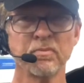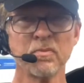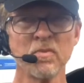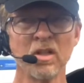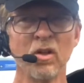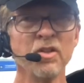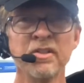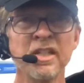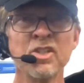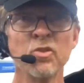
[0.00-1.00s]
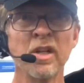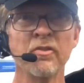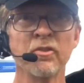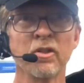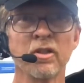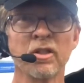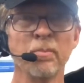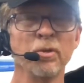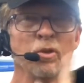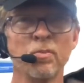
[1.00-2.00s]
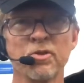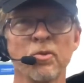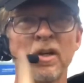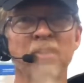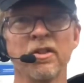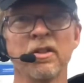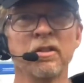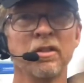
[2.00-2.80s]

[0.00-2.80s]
On the test drive for a couple loops around the